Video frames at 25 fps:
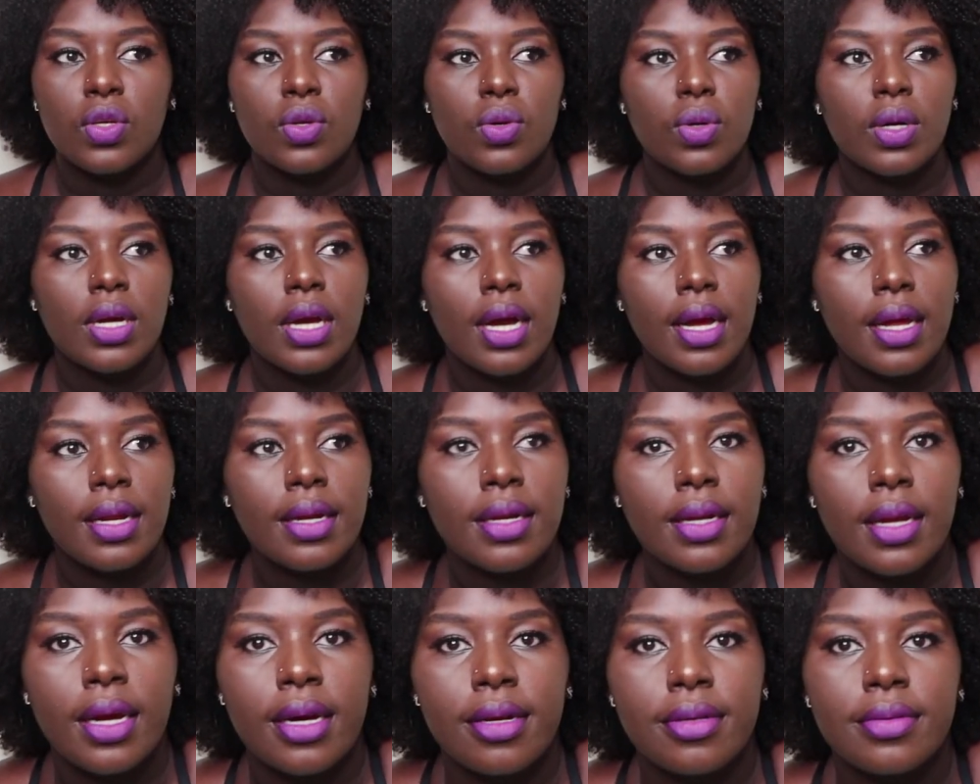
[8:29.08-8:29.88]

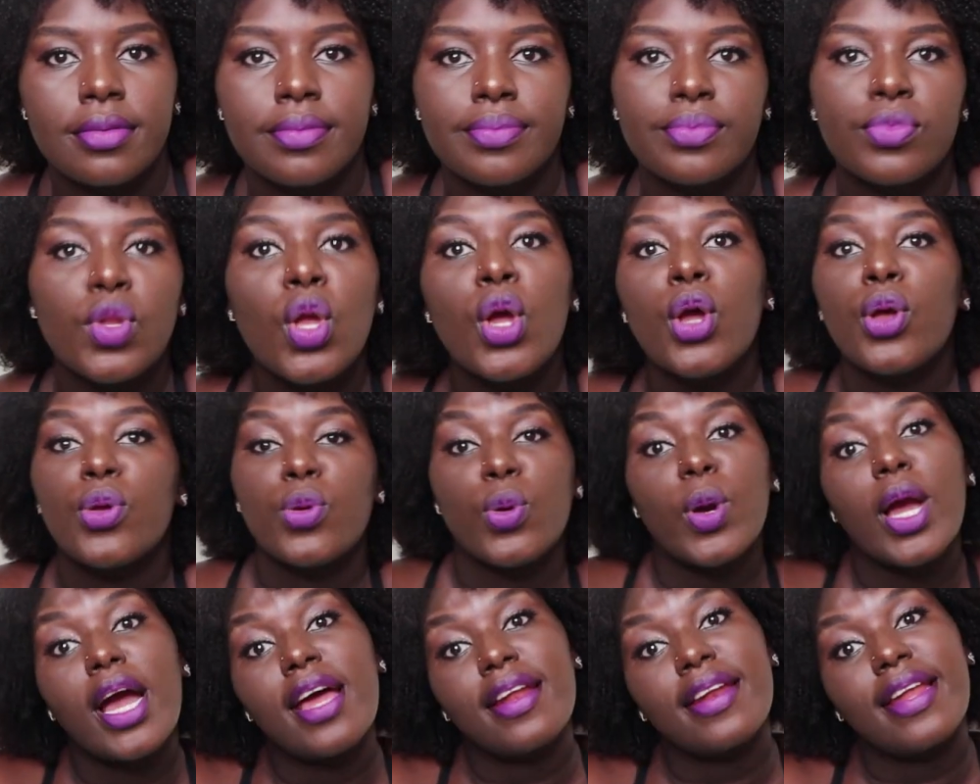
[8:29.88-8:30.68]
Uganda
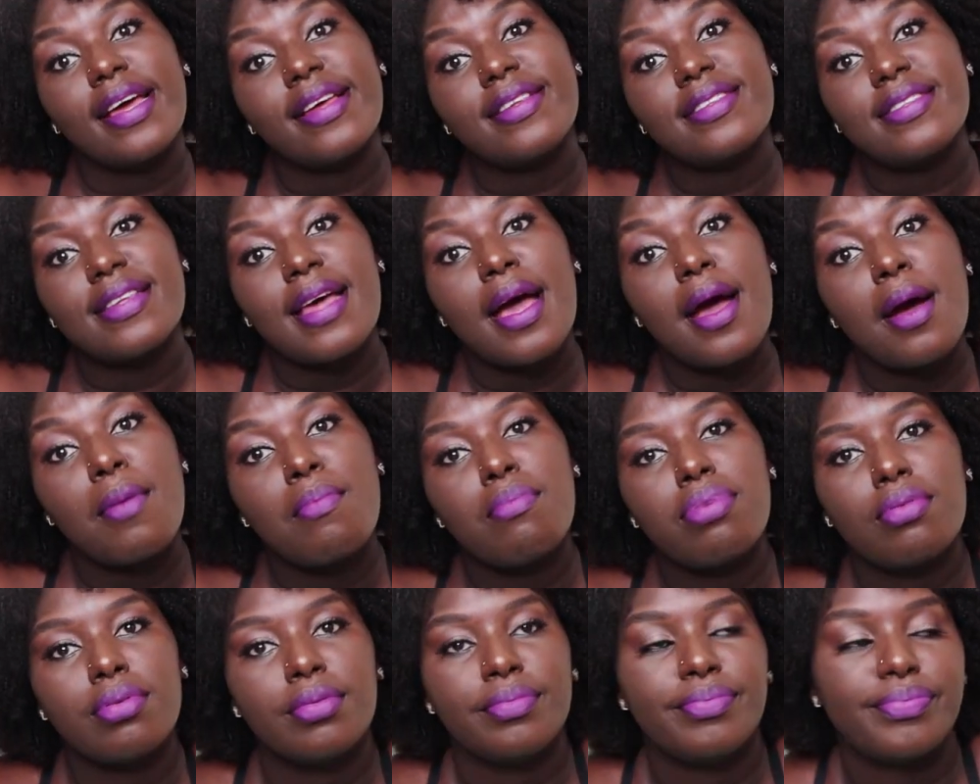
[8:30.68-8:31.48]

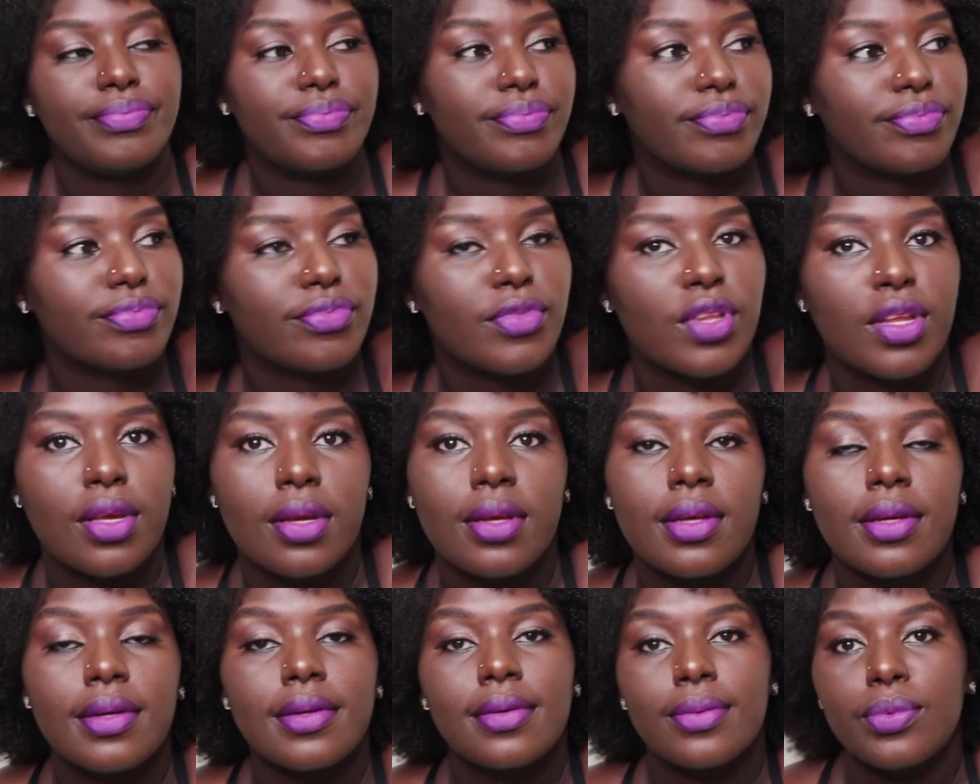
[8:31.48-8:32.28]
zabu,
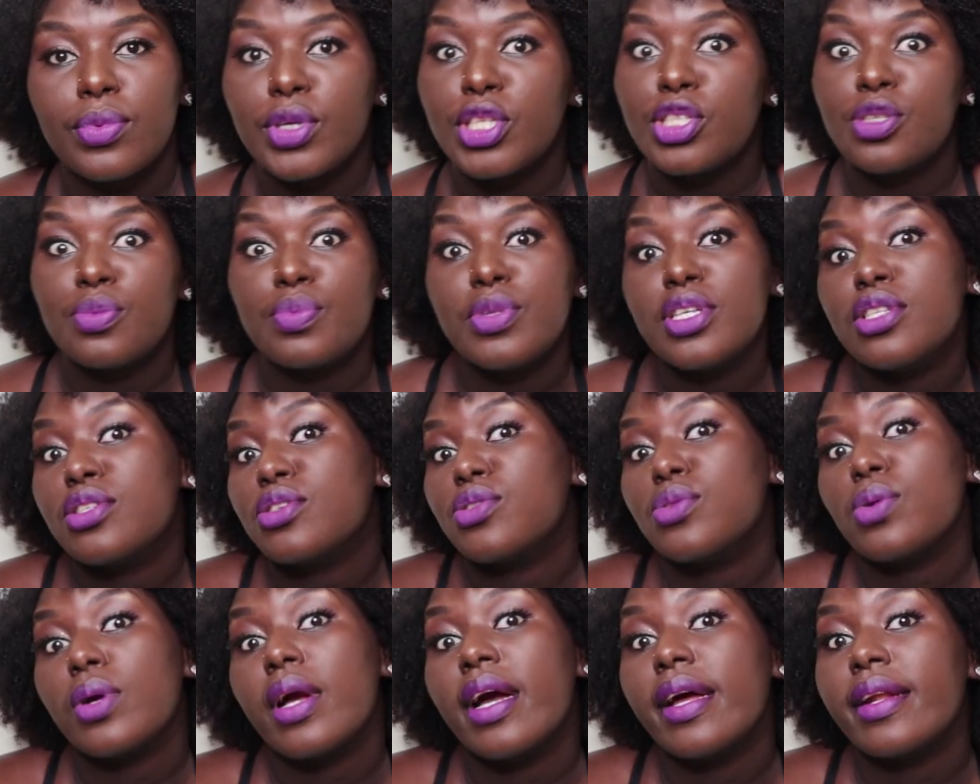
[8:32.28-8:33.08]
which
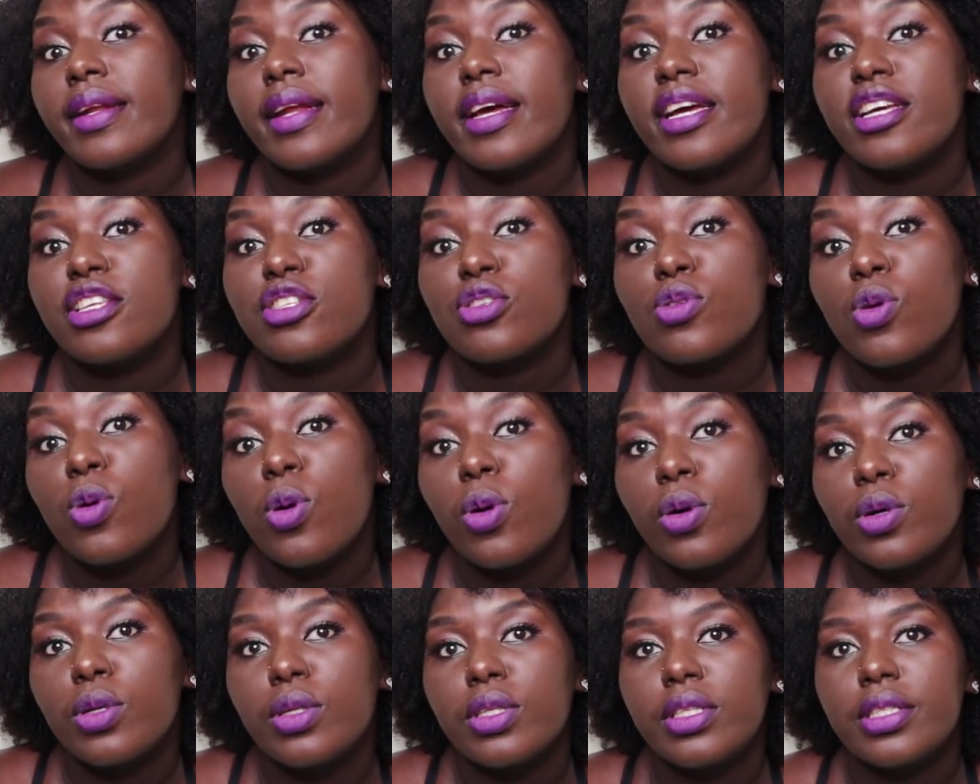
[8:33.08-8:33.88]
means Uganda is
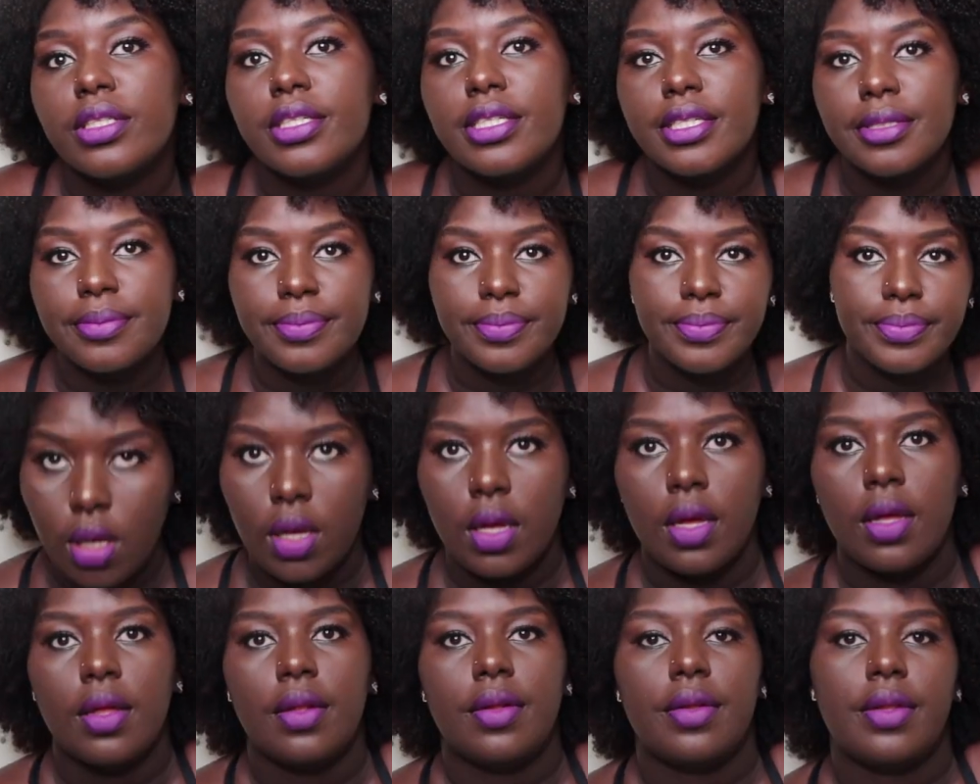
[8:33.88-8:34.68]
gold.
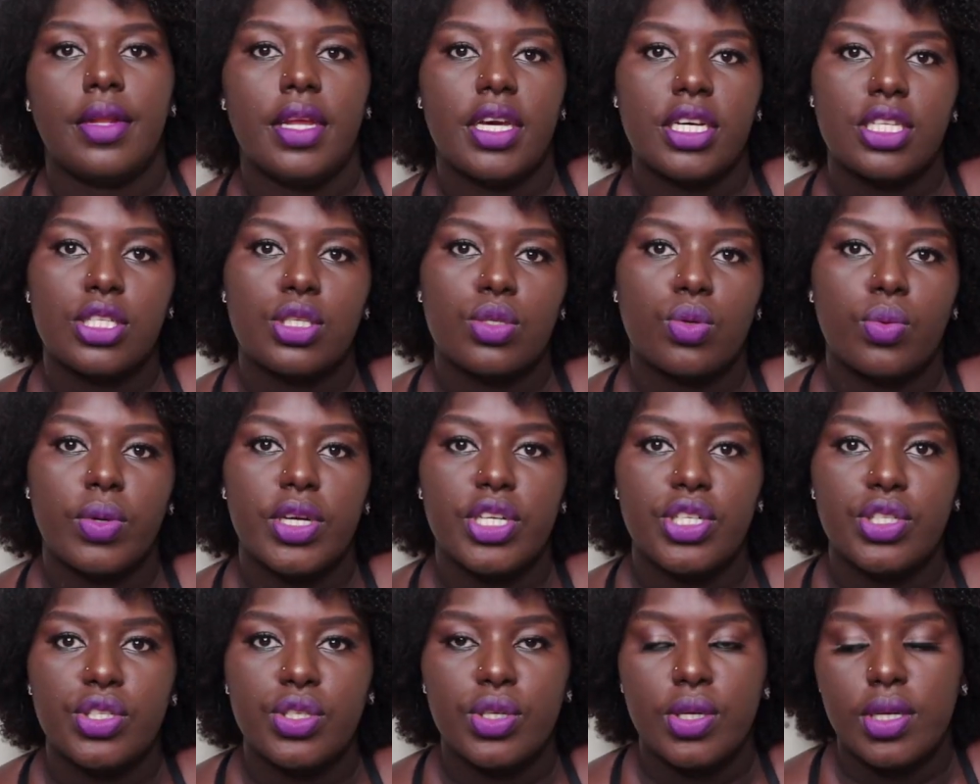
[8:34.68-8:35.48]
Next
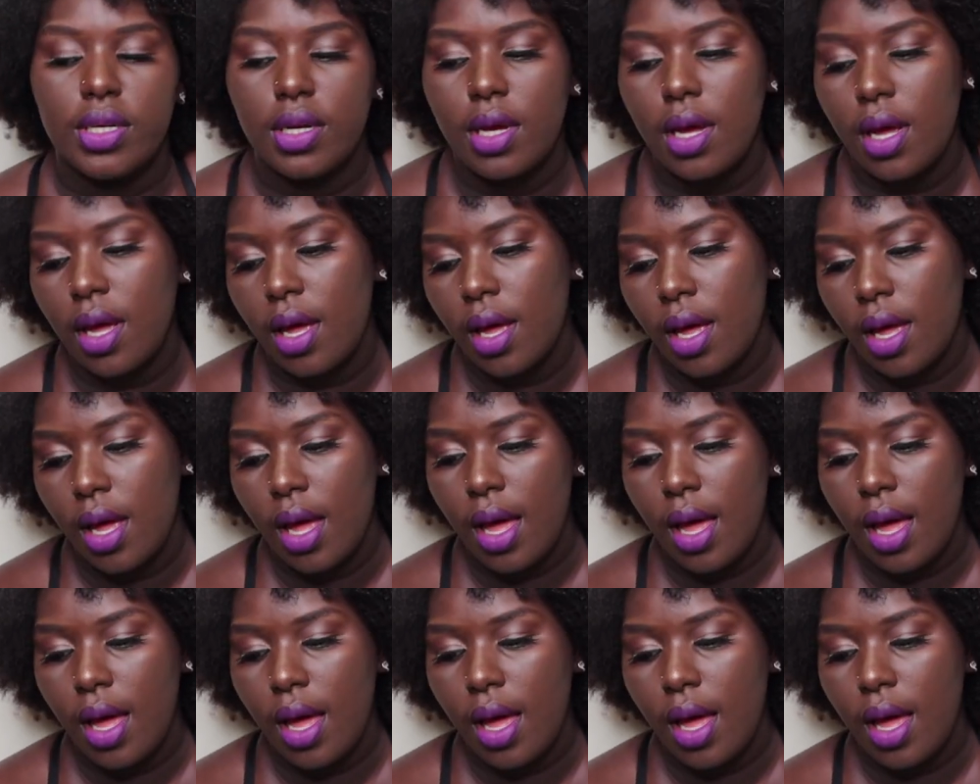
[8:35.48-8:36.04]
question: